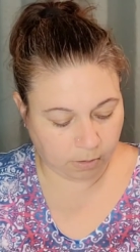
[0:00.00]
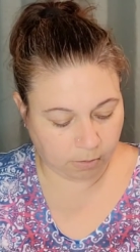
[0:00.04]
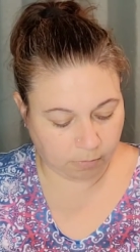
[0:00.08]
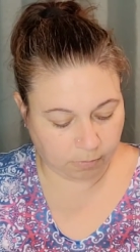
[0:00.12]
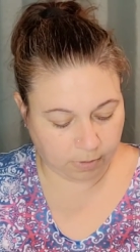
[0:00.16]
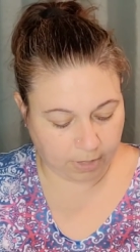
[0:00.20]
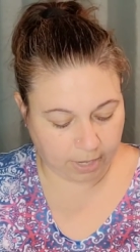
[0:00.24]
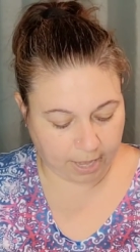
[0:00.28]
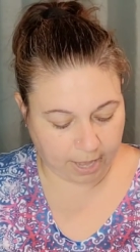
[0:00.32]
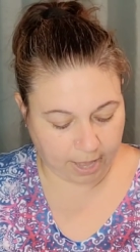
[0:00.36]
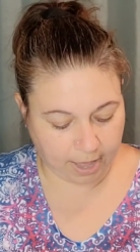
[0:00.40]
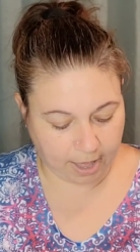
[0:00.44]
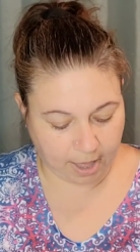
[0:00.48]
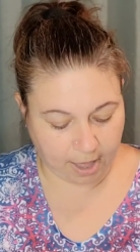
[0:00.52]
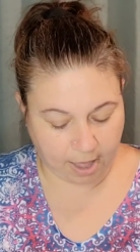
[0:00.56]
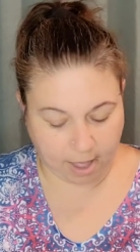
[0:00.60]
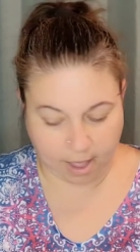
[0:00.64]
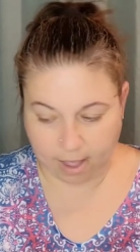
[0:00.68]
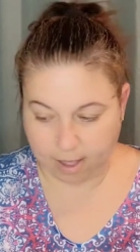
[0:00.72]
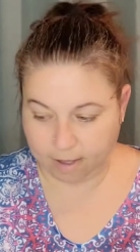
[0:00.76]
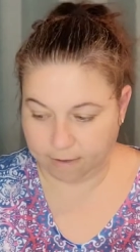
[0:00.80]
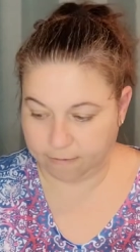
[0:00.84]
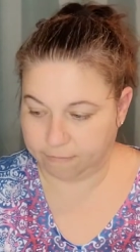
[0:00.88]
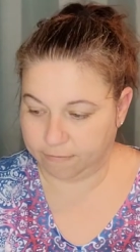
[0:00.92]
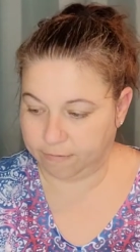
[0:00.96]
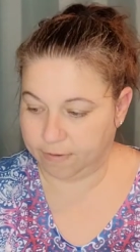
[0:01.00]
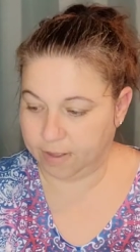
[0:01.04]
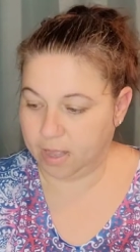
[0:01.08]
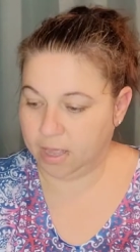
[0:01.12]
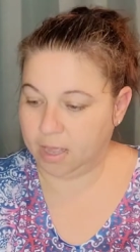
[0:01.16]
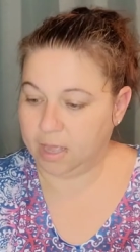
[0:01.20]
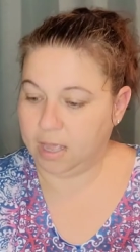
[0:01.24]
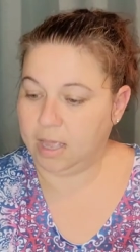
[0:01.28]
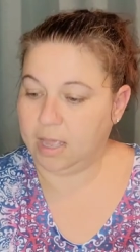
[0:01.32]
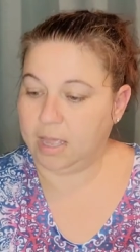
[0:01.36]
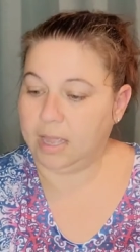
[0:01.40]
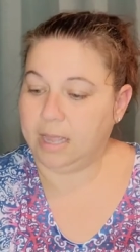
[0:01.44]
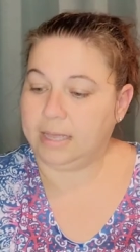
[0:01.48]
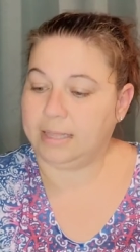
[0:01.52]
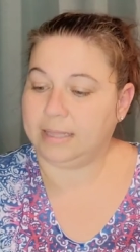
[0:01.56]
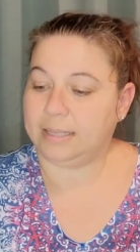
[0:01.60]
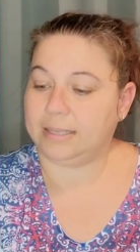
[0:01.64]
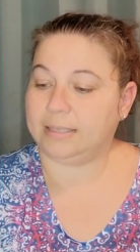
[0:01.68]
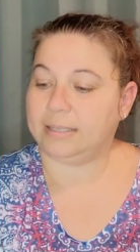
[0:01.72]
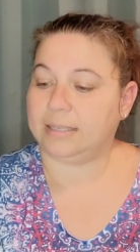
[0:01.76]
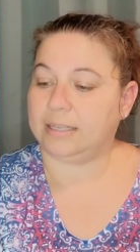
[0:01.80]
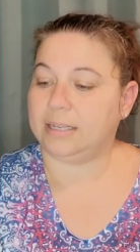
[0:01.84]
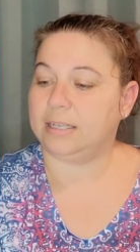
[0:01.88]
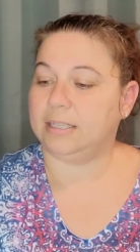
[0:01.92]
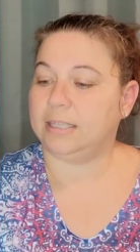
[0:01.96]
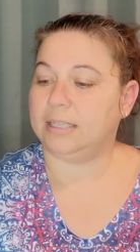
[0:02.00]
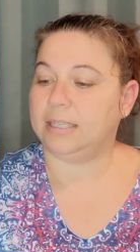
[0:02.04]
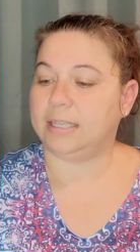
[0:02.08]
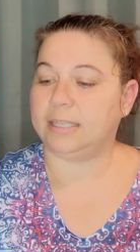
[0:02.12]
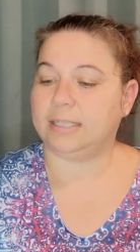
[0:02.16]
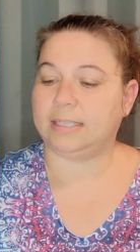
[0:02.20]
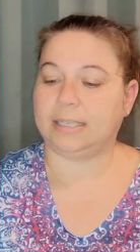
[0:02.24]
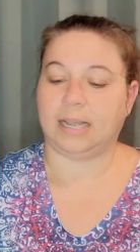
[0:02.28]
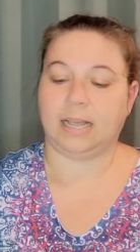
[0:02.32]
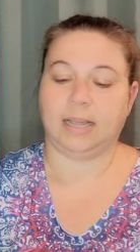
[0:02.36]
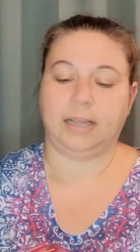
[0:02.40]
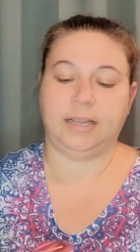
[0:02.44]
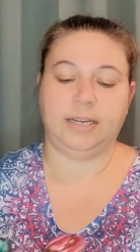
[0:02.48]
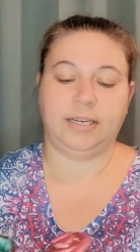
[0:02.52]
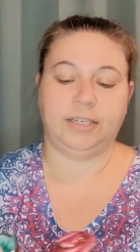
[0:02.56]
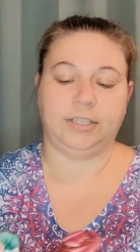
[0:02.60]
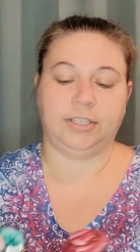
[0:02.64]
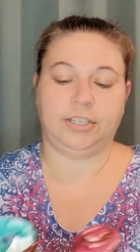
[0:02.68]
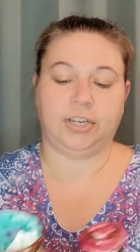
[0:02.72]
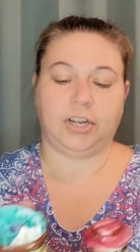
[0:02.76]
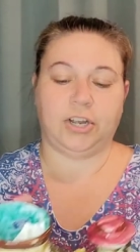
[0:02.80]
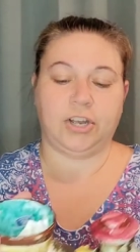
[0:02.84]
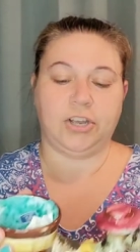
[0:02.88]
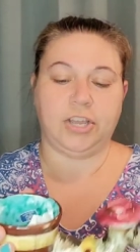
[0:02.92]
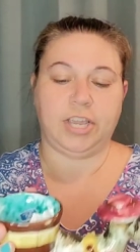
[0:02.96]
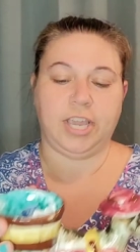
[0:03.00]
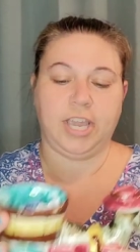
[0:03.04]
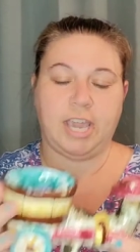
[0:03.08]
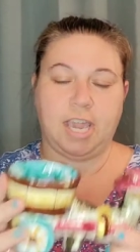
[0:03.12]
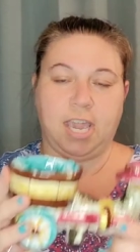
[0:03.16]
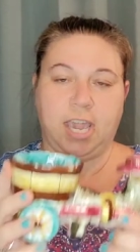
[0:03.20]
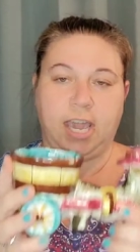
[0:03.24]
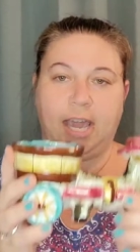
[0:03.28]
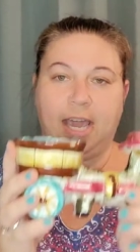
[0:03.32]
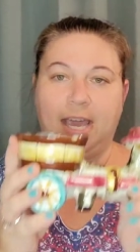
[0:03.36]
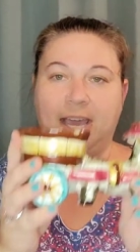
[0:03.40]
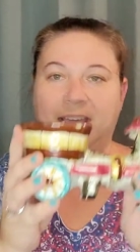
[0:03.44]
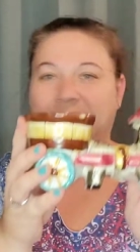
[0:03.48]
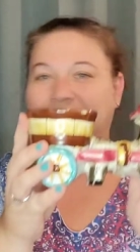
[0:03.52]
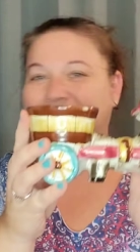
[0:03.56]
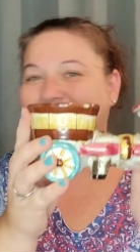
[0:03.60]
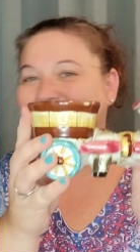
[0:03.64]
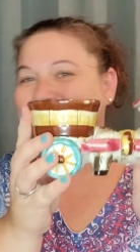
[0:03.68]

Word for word: We have this little Italian donkey.